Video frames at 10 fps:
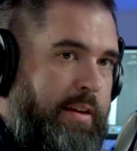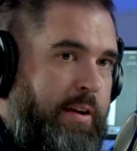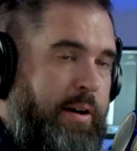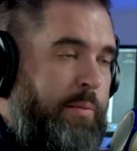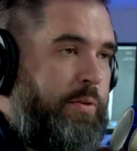
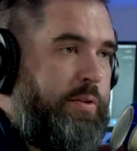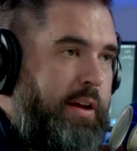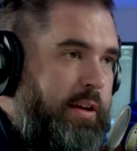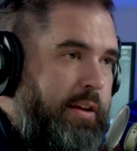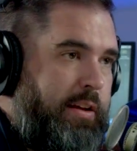Now I'm going to
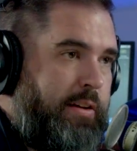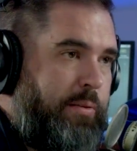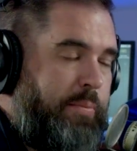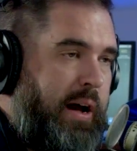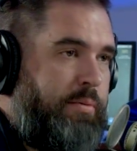tell you, you know,
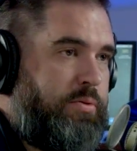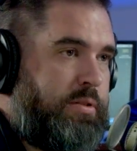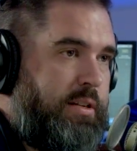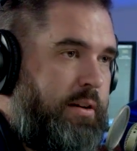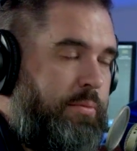Bibles
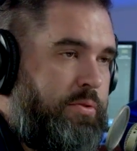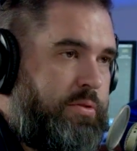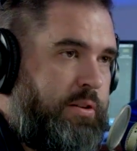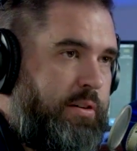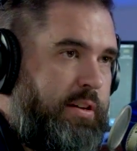can
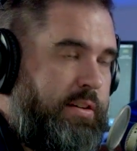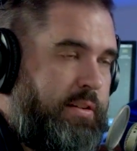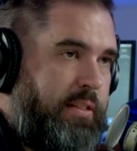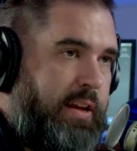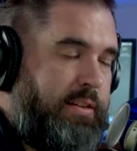almost turn
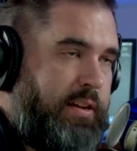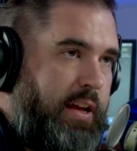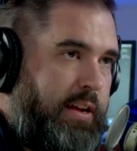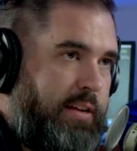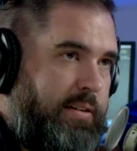into things
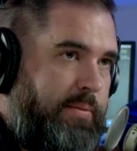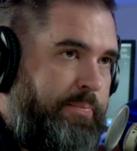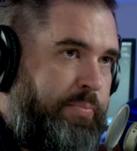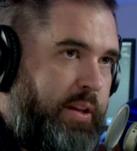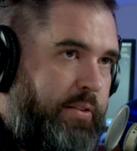like
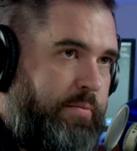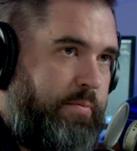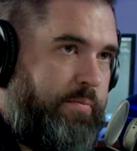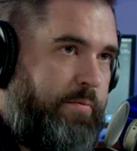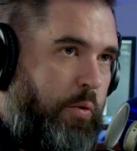
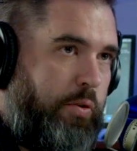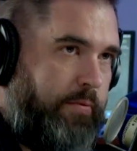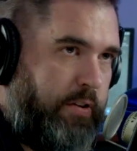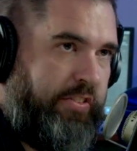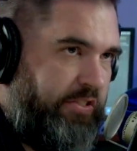Ford
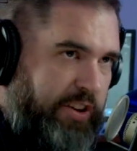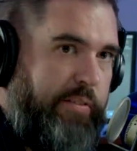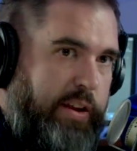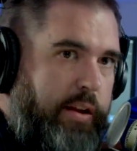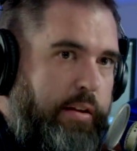versus
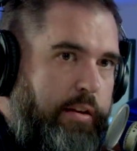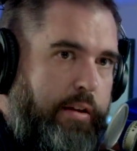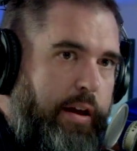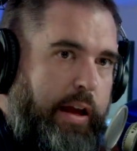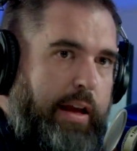Chevy.
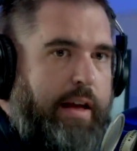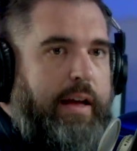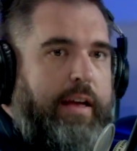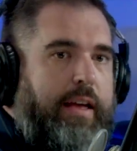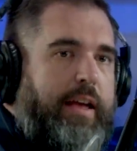
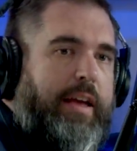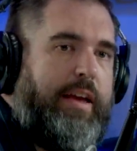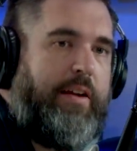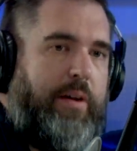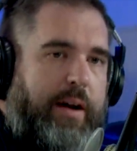
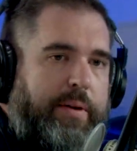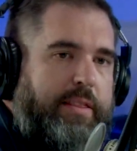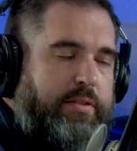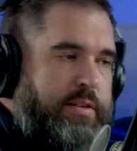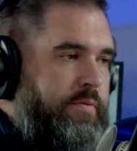You know, I mean,
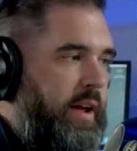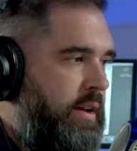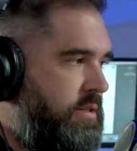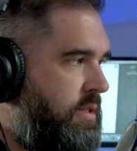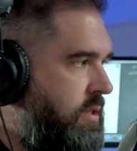there's
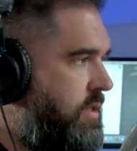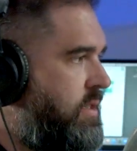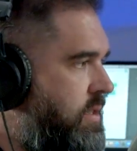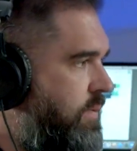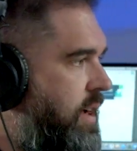advantages and
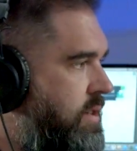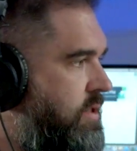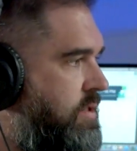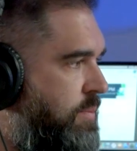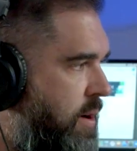
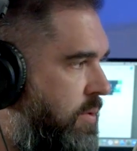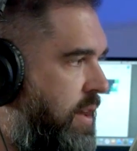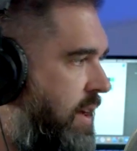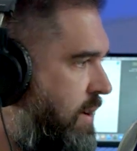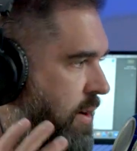disadvantages of both,
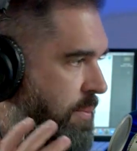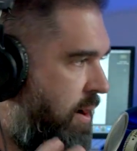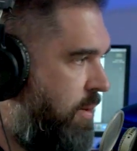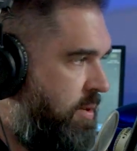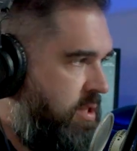and I know I
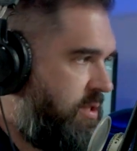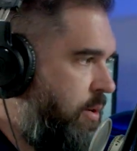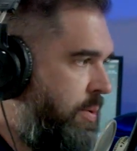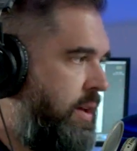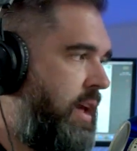probably just
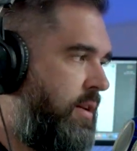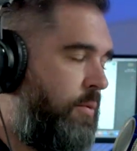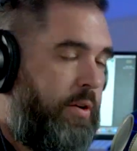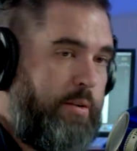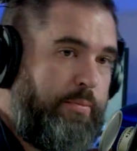opened a can of
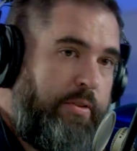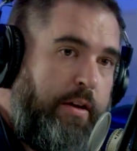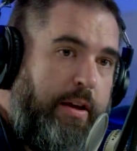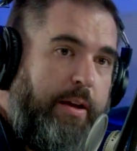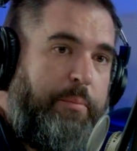worms,
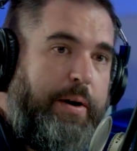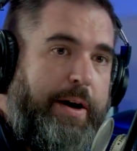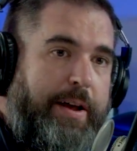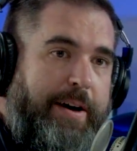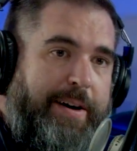
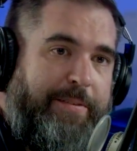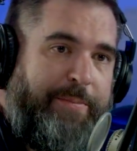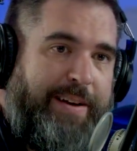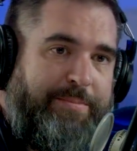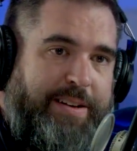but
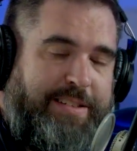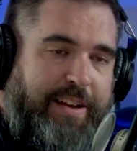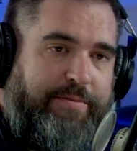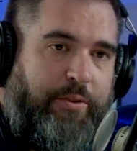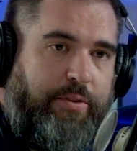by
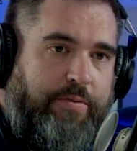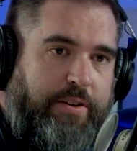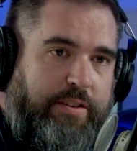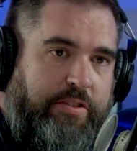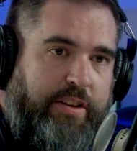saying Ford
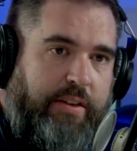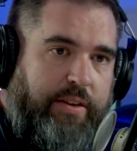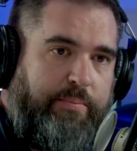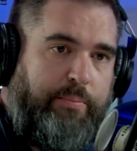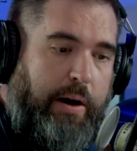versus
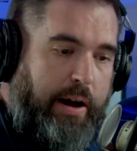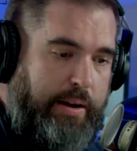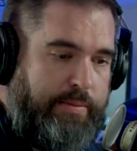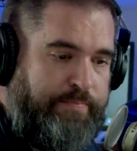Chevy, but